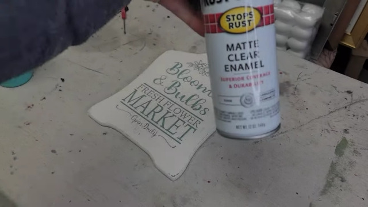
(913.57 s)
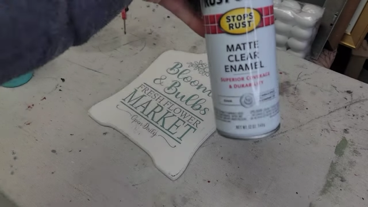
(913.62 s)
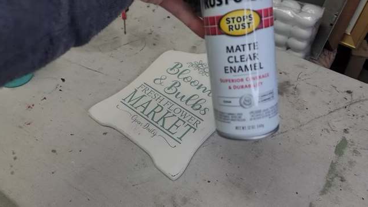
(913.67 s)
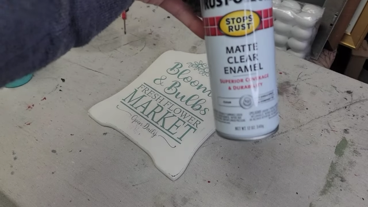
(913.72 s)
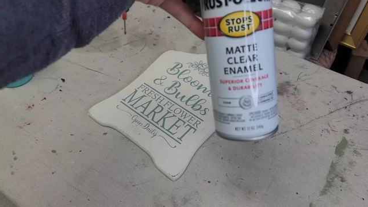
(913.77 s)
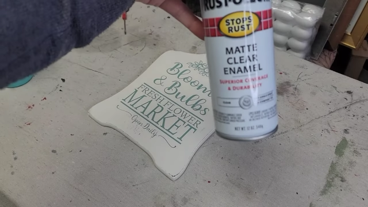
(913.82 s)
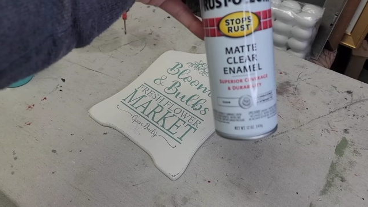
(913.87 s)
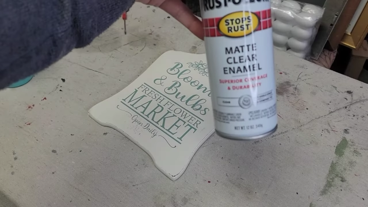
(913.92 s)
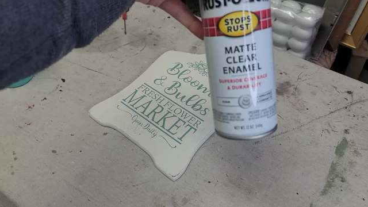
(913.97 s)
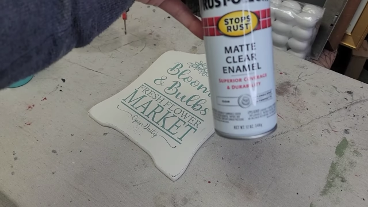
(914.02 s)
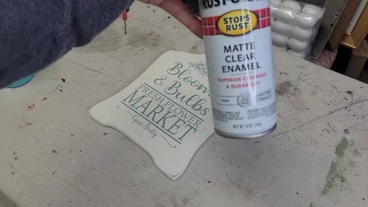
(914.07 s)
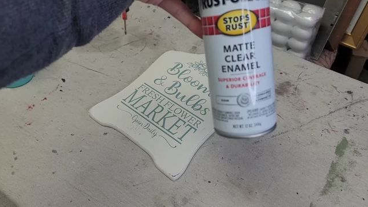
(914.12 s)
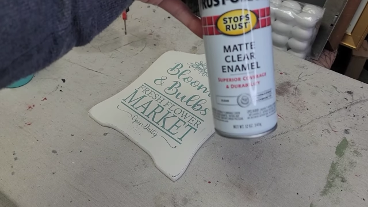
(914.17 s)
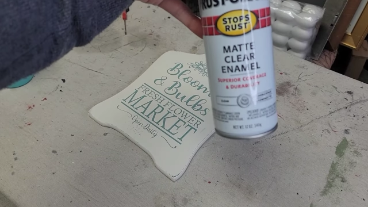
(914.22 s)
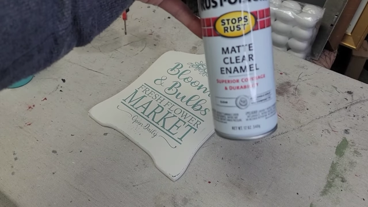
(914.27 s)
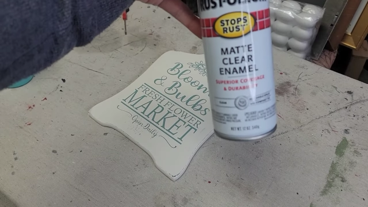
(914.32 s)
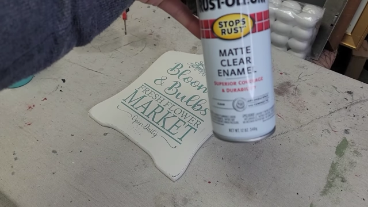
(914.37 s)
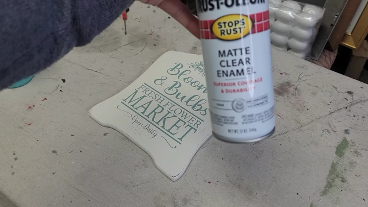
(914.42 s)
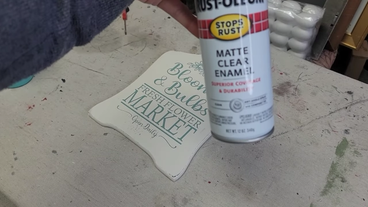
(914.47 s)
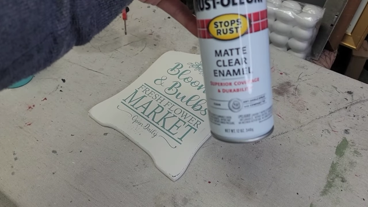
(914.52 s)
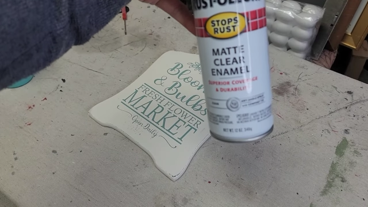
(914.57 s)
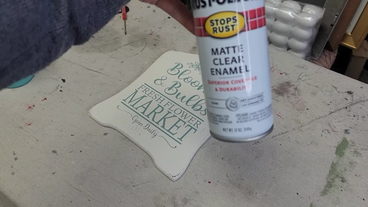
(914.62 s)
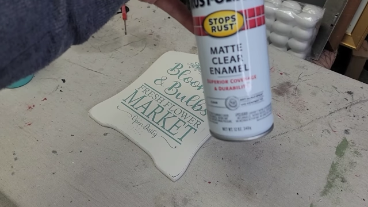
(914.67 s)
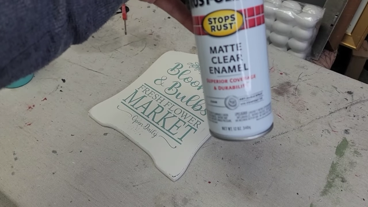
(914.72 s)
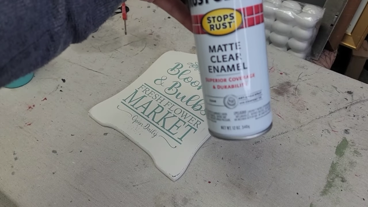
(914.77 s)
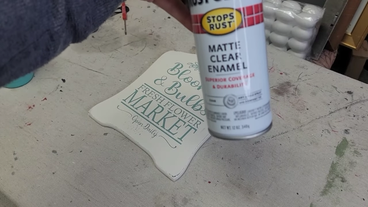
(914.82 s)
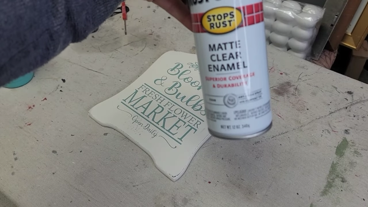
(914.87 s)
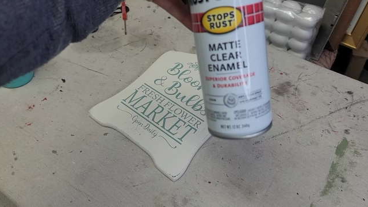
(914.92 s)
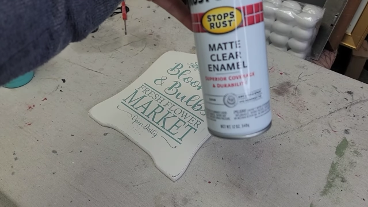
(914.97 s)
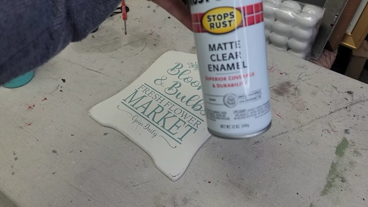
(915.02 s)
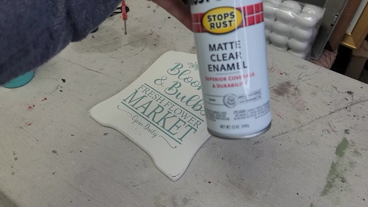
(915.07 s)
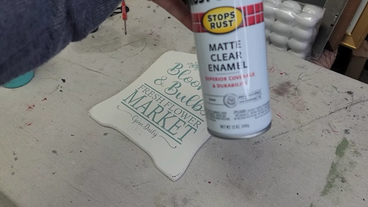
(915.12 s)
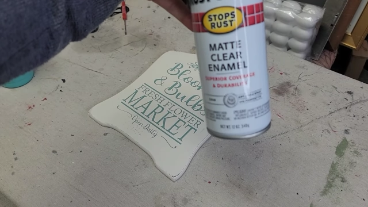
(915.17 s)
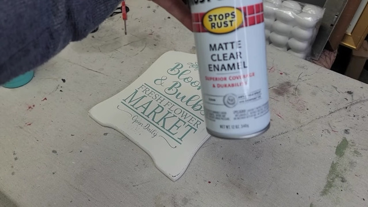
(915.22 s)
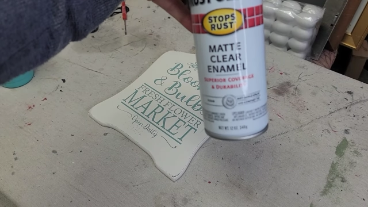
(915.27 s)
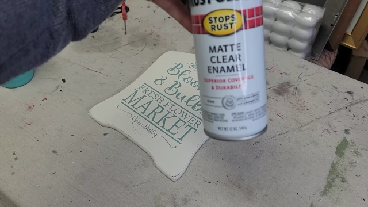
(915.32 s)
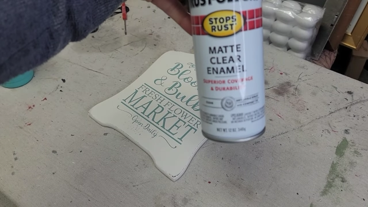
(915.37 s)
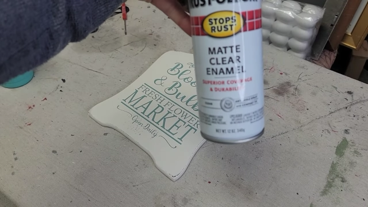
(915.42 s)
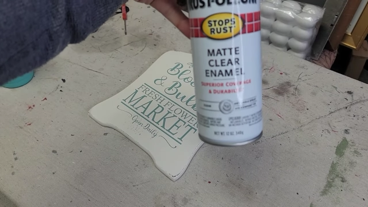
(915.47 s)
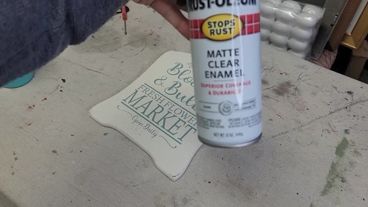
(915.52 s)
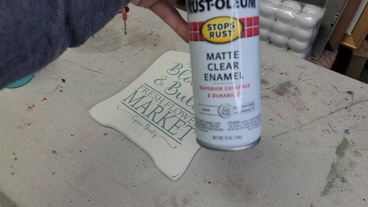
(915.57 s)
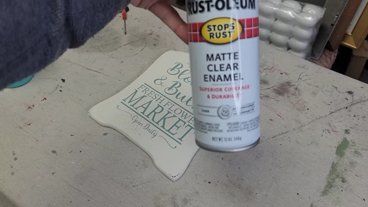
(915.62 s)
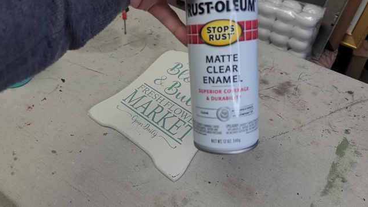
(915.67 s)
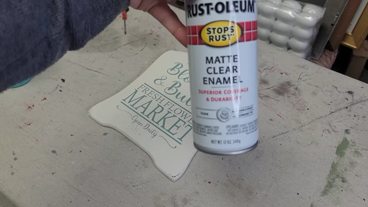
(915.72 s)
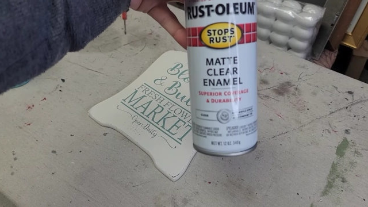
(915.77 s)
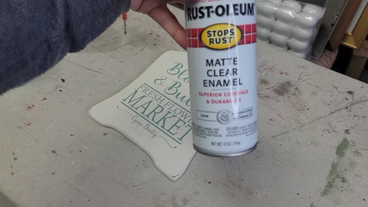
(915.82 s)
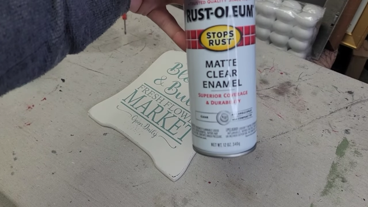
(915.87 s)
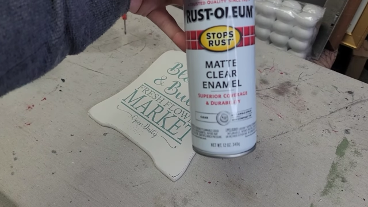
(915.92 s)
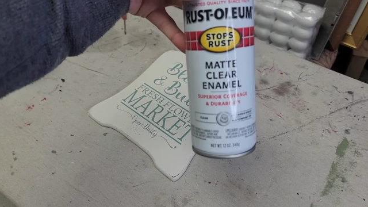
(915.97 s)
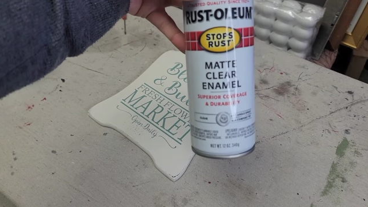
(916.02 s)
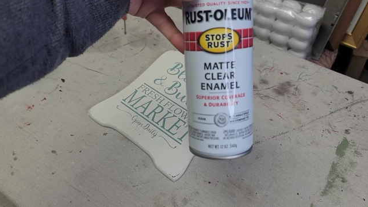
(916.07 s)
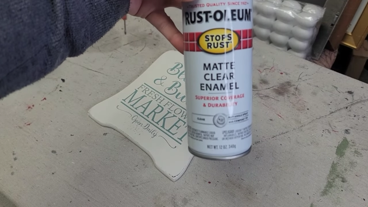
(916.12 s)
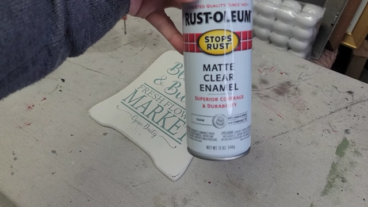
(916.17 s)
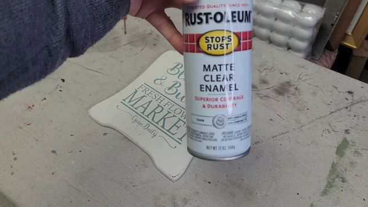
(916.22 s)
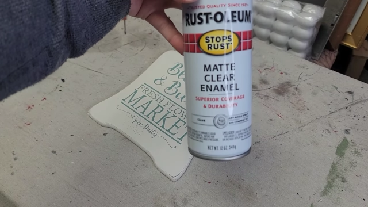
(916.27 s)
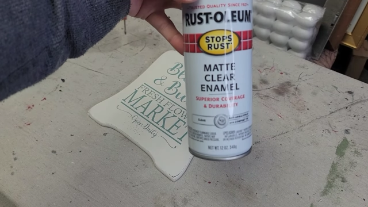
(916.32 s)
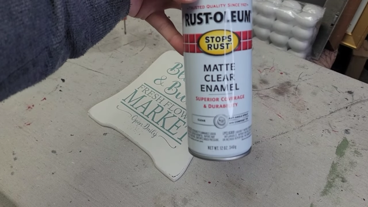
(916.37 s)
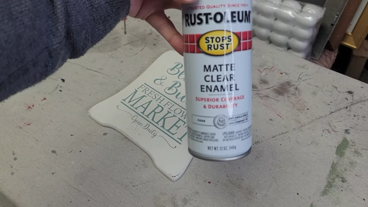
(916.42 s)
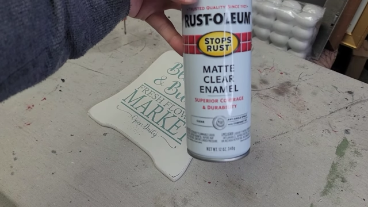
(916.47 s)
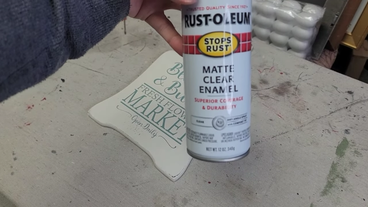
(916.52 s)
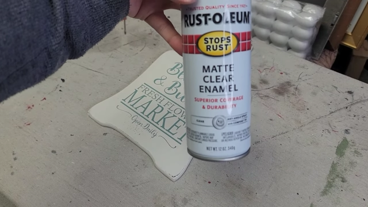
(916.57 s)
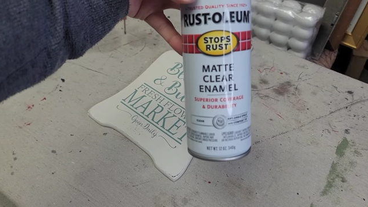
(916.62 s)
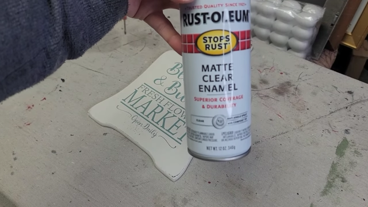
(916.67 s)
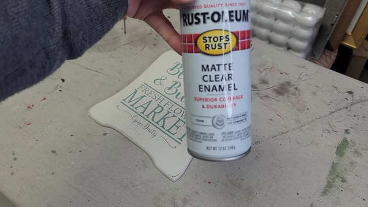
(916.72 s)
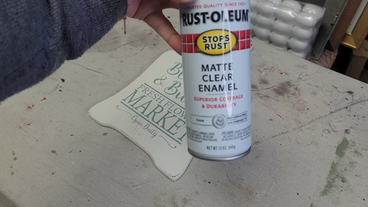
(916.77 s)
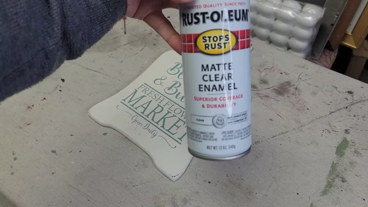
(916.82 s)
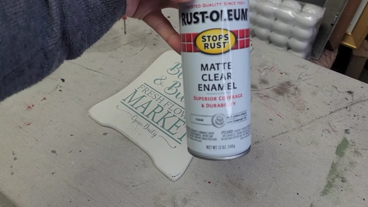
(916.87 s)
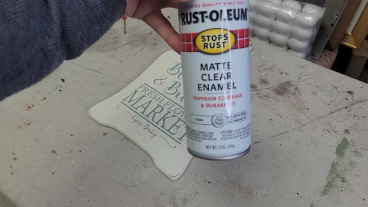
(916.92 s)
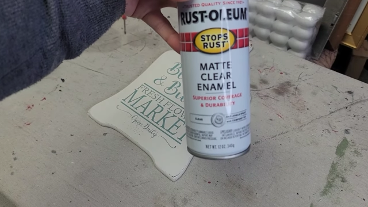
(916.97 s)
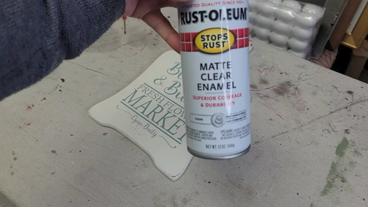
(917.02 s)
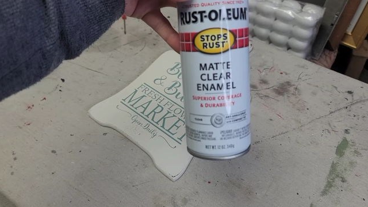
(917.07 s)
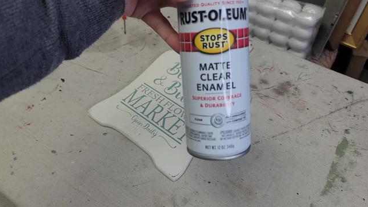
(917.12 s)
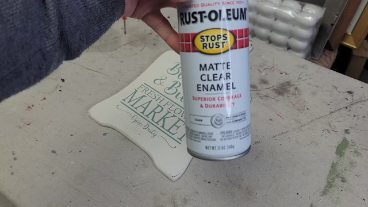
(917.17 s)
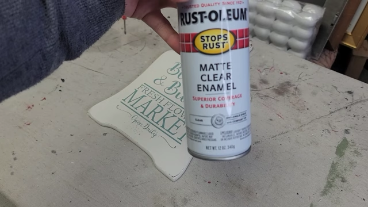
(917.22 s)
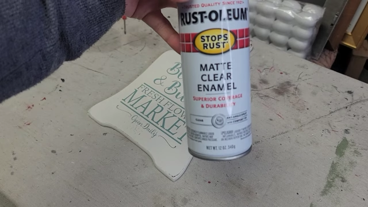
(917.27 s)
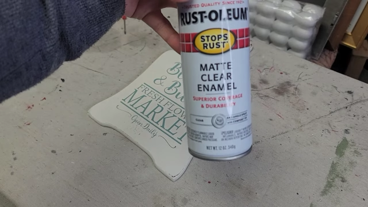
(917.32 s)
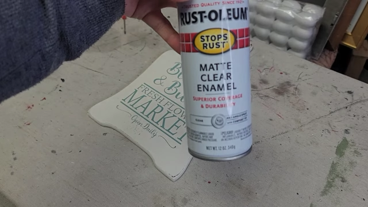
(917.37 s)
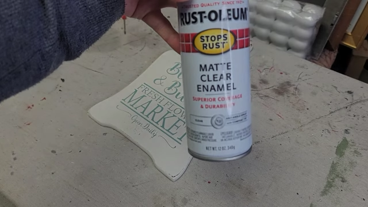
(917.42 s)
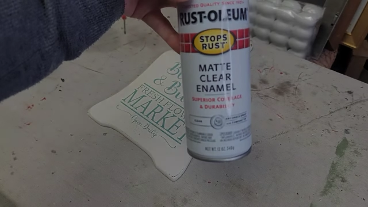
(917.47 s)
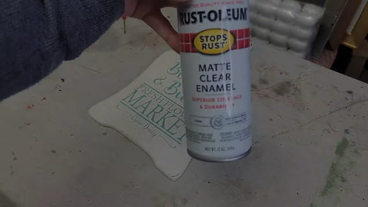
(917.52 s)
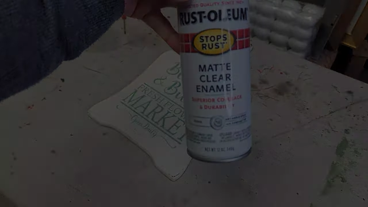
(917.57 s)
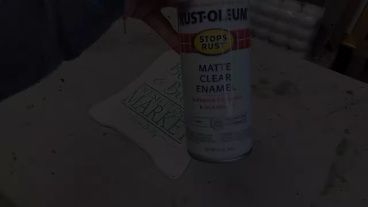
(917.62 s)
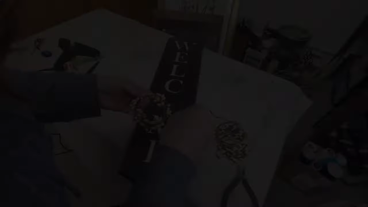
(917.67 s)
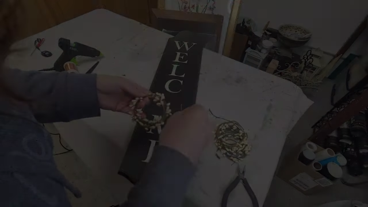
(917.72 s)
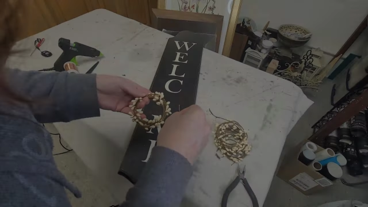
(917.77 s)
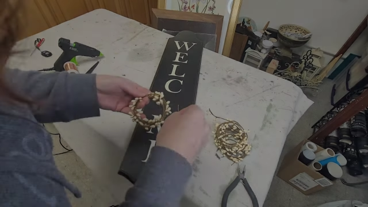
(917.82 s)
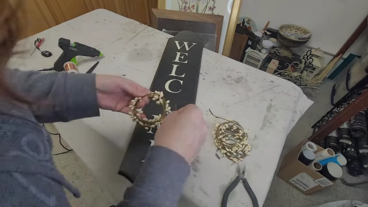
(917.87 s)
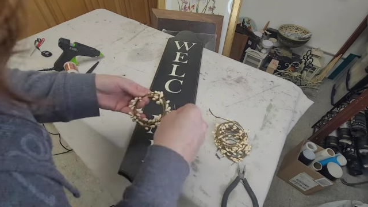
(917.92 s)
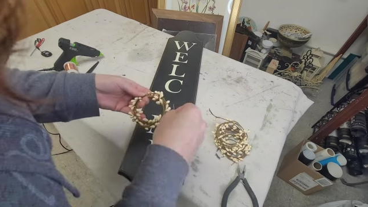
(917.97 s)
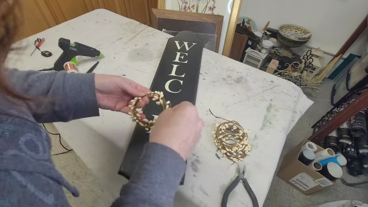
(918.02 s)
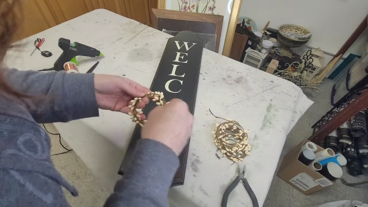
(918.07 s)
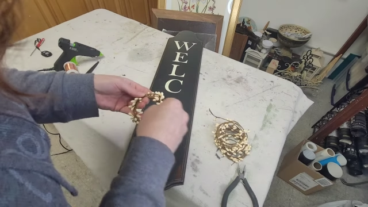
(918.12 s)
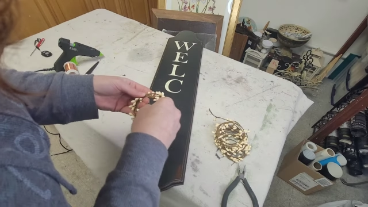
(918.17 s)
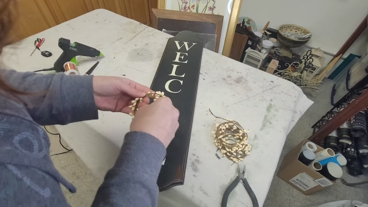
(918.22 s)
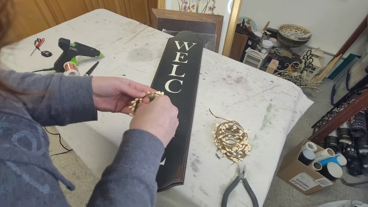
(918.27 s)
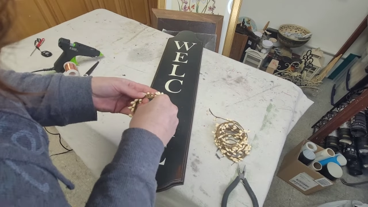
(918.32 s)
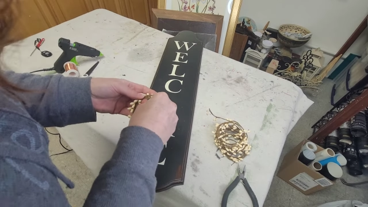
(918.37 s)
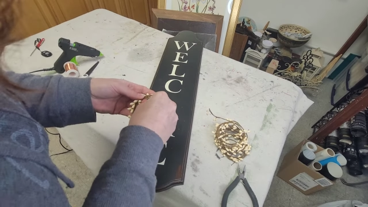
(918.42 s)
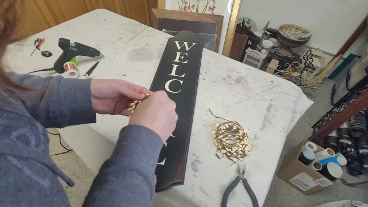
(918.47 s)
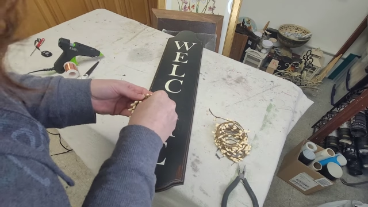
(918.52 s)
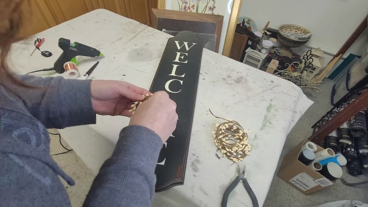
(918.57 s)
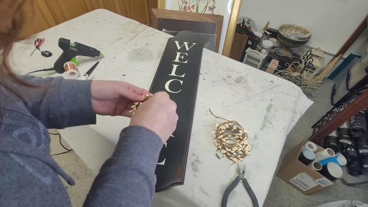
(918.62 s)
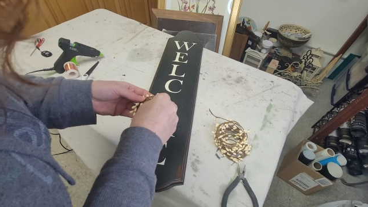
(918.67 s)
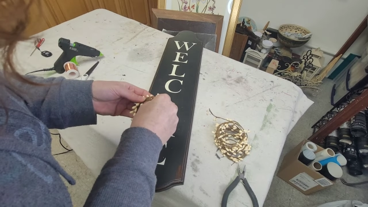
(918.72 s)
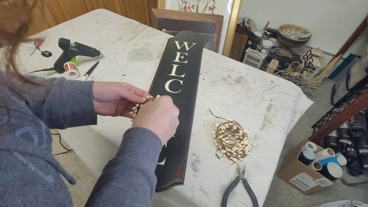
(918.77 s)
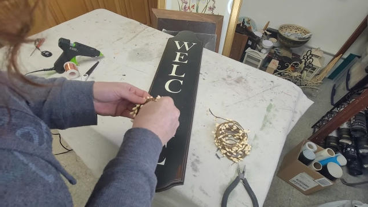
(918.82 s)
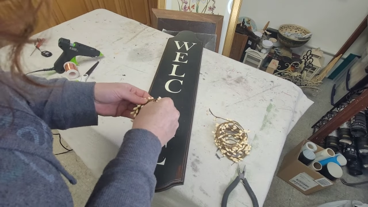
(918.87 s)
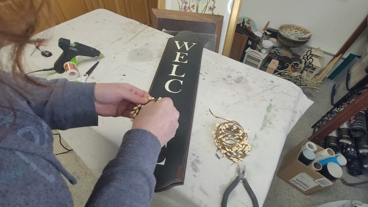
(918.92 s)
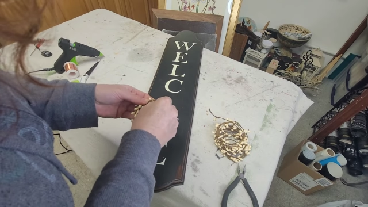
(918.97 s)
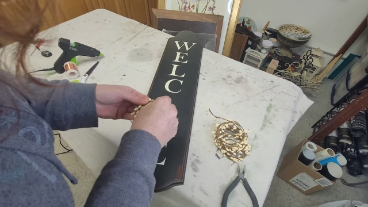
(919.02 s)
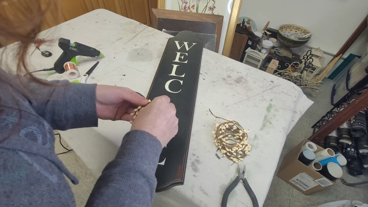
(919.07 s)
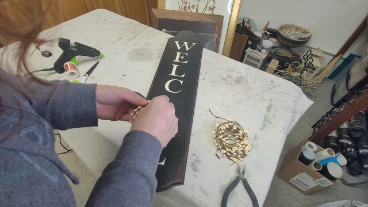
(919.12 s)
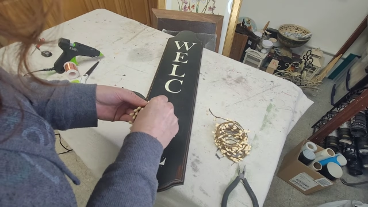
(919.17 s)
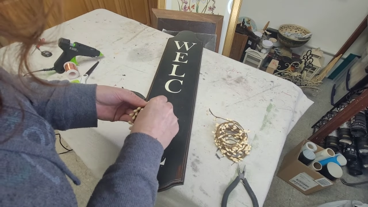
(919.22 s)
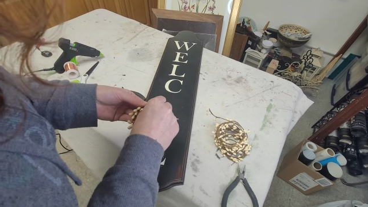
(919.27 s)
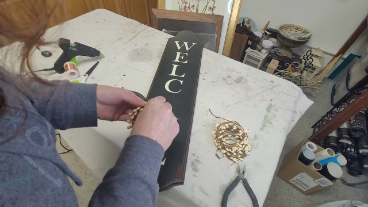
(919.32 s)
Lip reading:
Nobody's mouth can be seen.